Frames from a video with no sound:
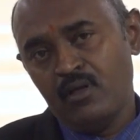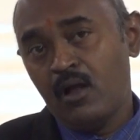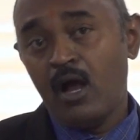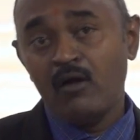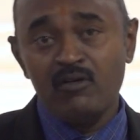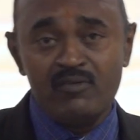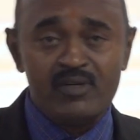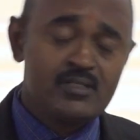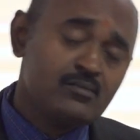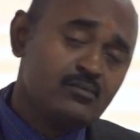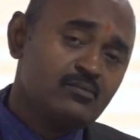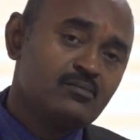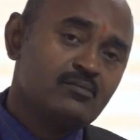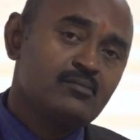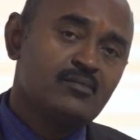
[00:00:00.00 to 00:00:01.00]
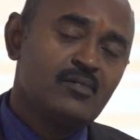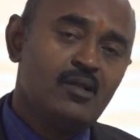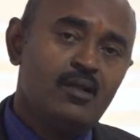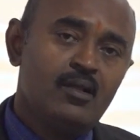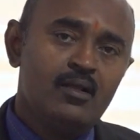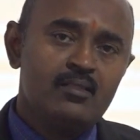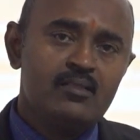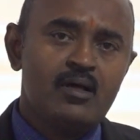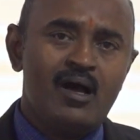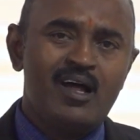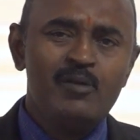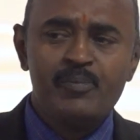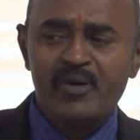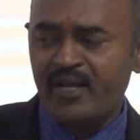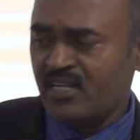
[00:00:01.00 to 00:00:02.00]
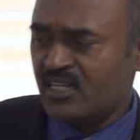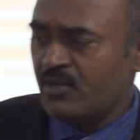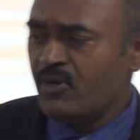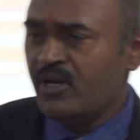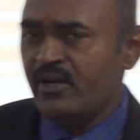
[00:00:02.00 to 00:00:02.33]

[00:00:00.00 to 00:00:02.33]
However, the unpredictable